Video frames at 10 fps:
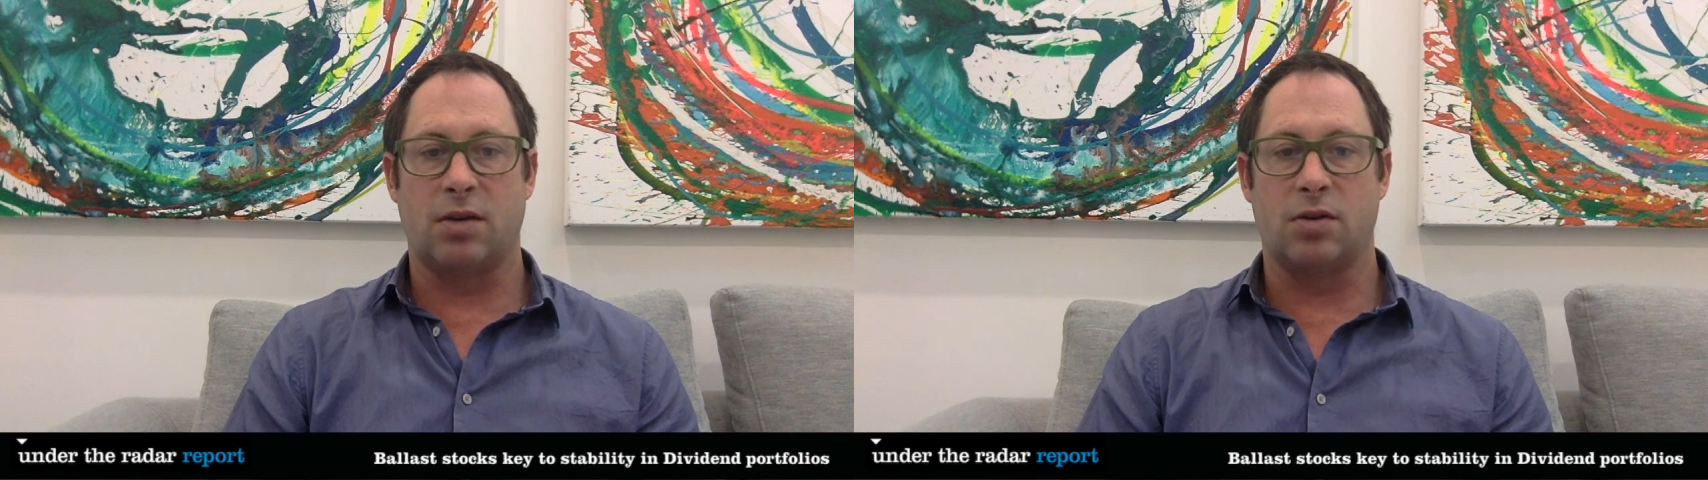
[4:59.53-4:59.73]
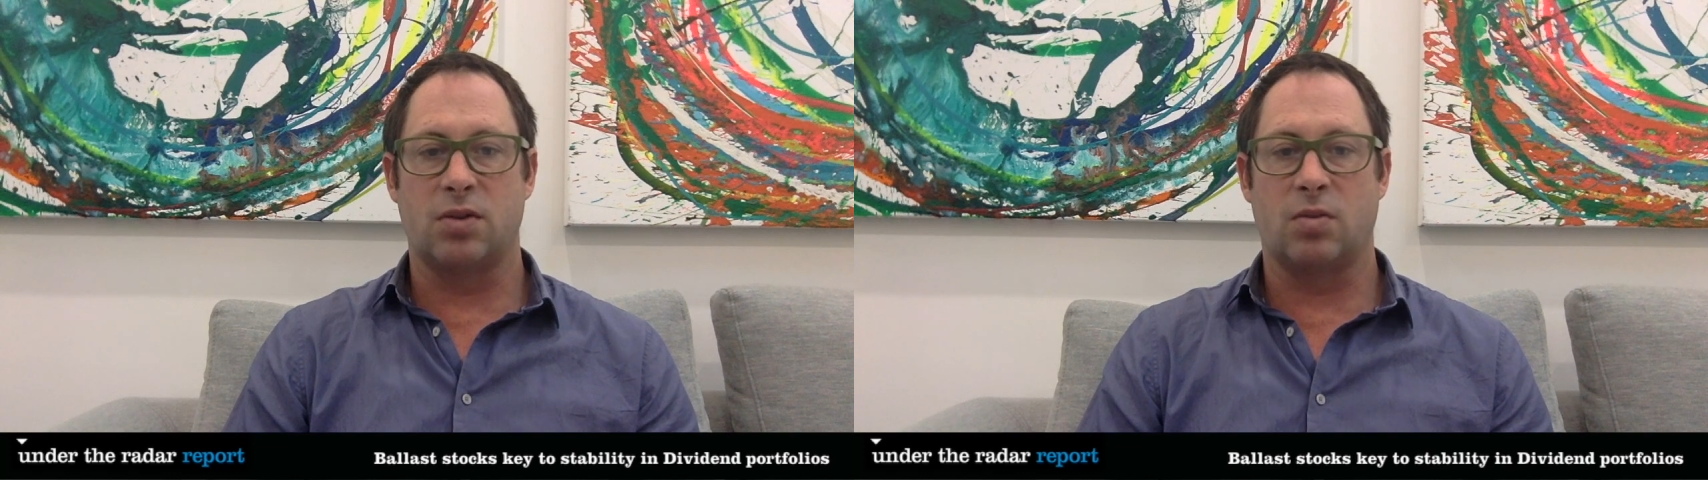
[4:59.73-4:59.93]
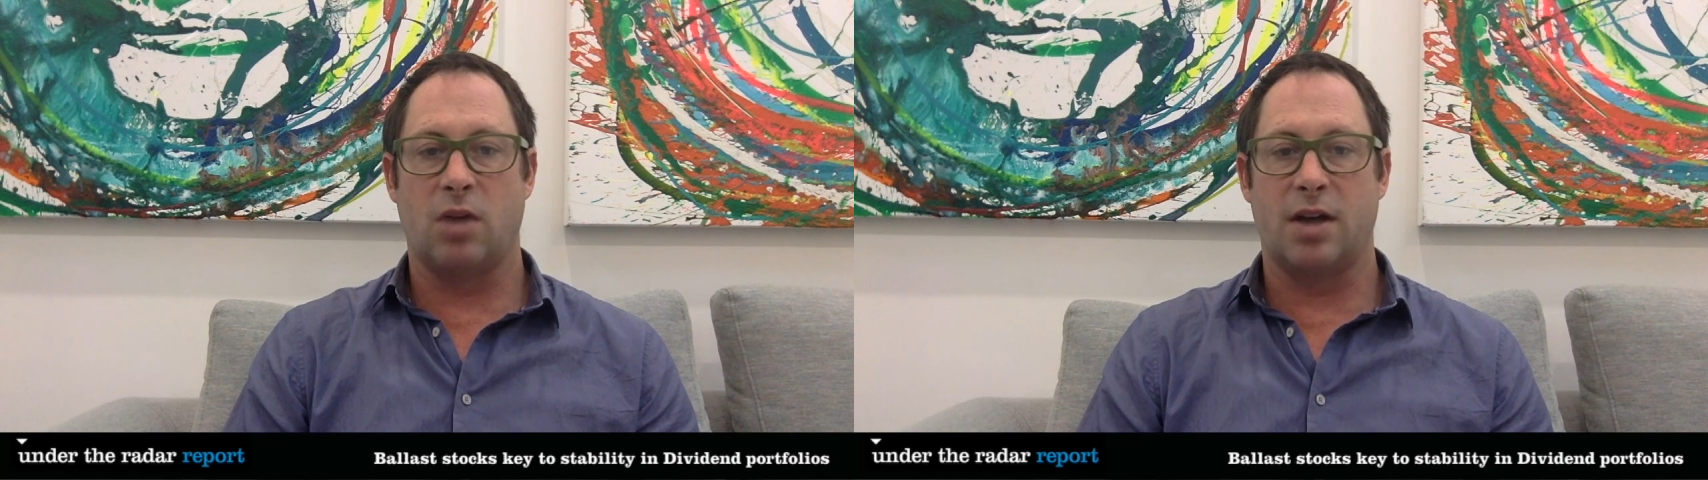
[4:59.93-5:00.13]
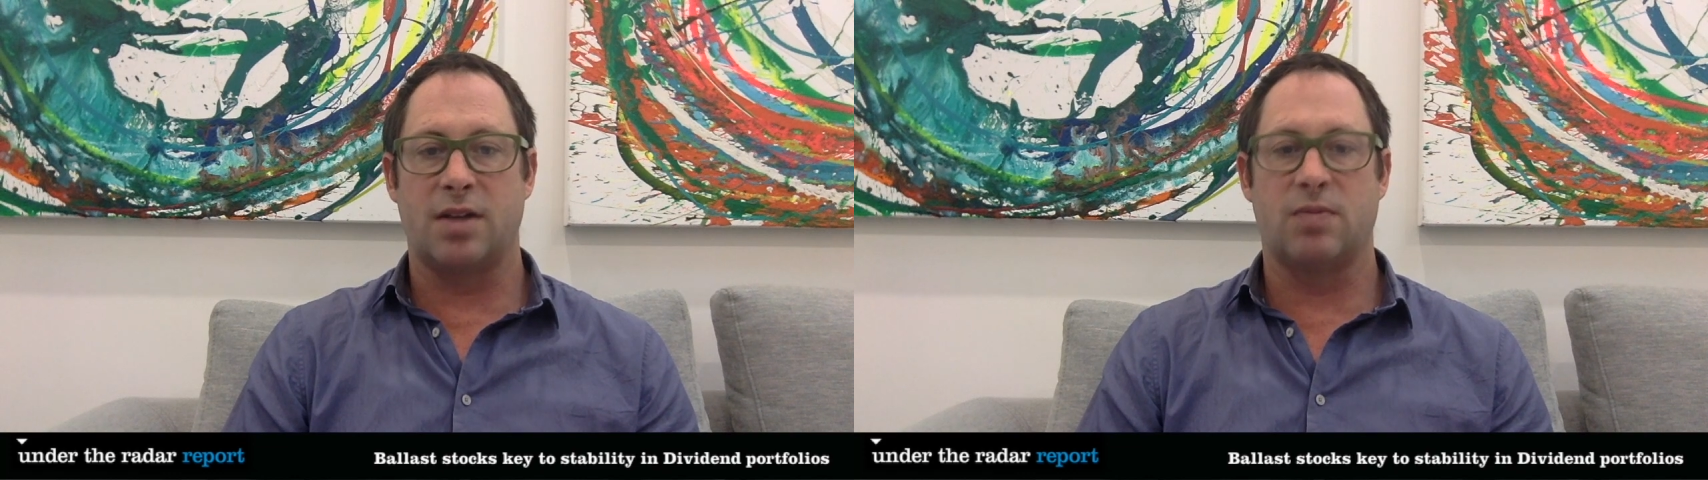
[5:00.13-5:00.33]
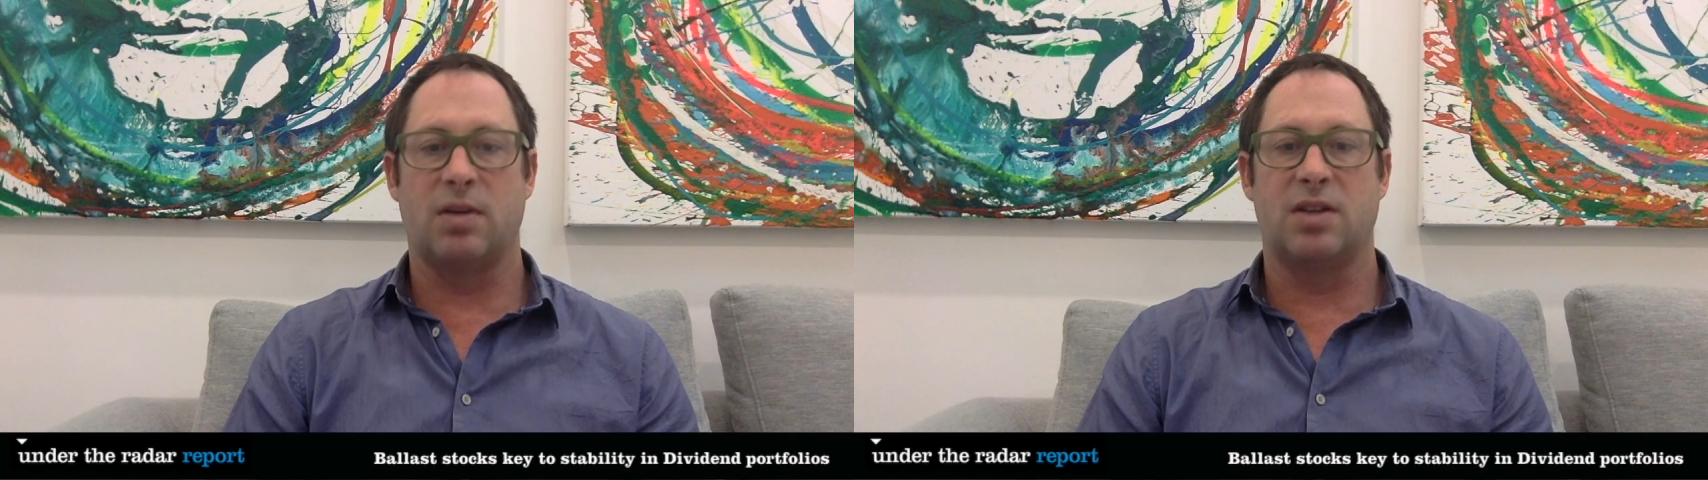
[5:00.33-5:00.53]
Auswide,
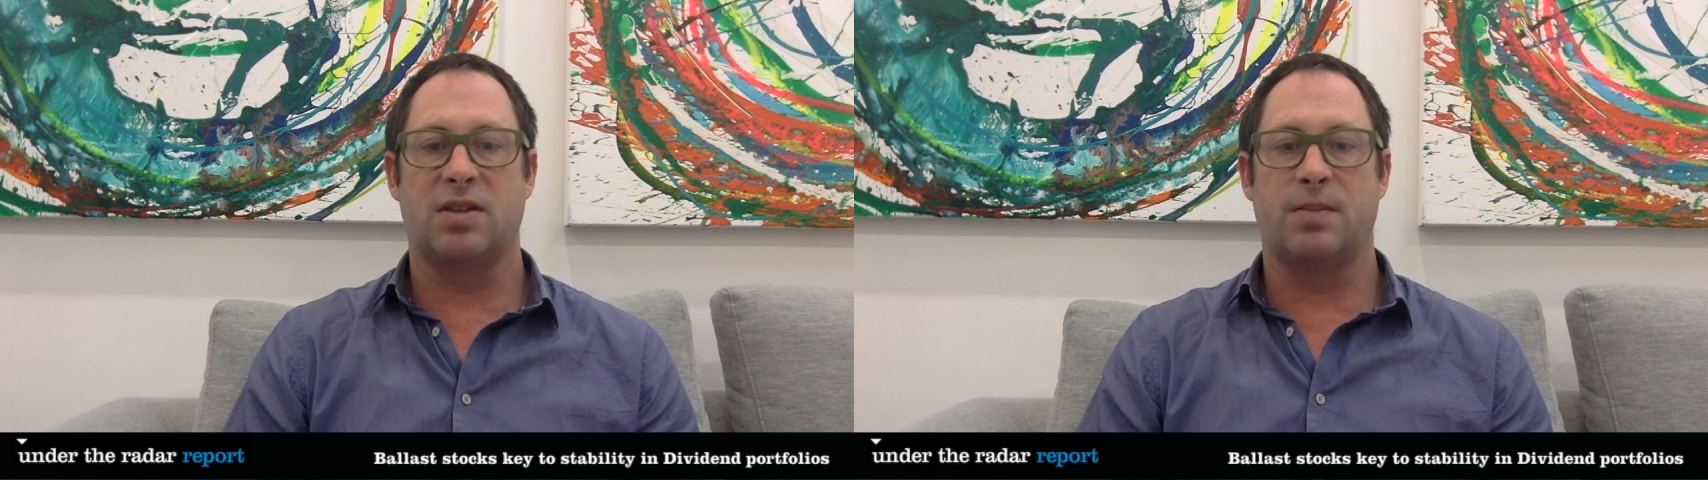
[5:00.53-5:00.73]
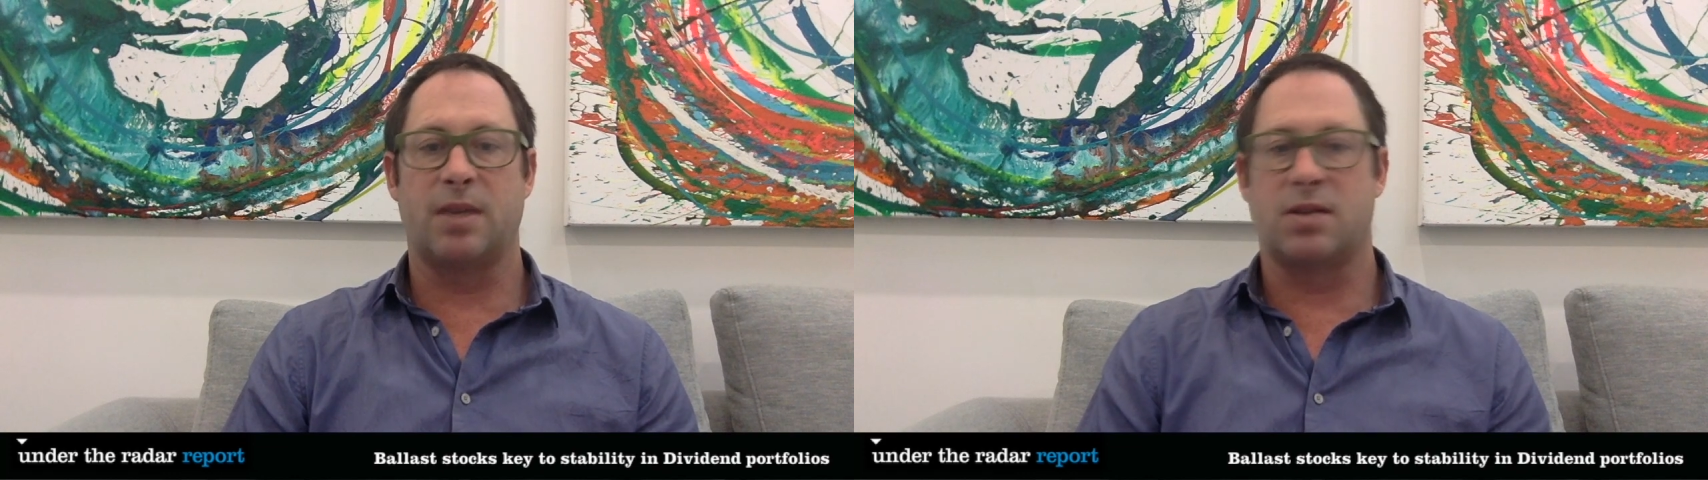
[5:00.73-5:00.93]
as well as the big